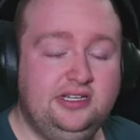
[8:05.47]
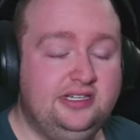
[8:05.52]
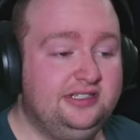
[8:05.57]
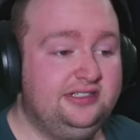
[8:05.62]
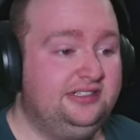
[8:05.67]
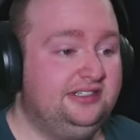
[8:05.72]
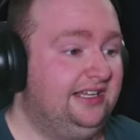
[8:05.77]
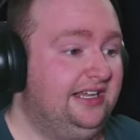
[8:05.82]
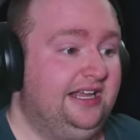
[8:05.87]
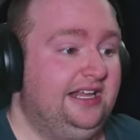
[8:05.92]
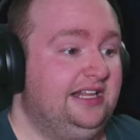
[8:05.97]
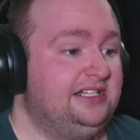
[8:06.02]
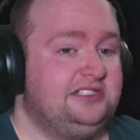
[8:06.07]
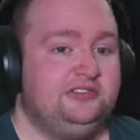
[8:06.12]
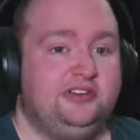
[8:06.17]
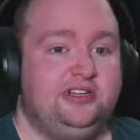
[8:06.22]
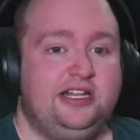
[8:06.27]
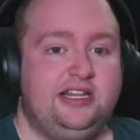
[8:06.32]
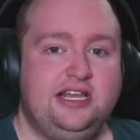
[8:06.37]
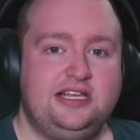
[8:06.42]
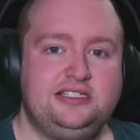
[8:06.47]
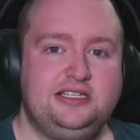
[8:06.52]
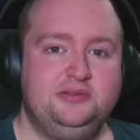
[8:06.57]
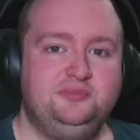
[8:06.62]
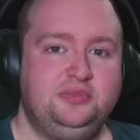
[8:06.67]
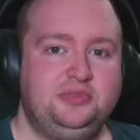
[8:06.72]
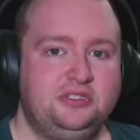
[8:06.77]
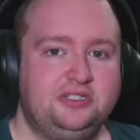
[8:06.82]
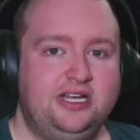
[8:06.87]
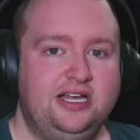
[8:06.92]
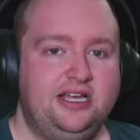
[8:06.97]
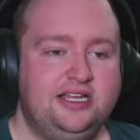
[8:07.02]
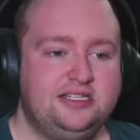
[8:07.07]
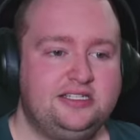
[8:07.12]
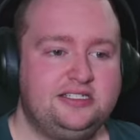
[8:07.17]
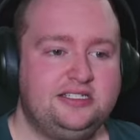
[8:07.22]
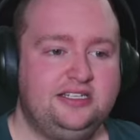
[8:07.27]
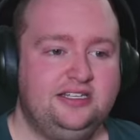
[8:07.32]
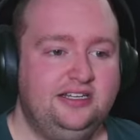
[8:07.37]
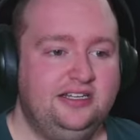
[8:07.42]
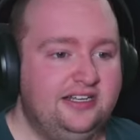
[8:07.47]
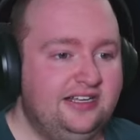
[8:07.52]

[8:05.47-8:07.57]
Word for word: And it's really that simple, guys.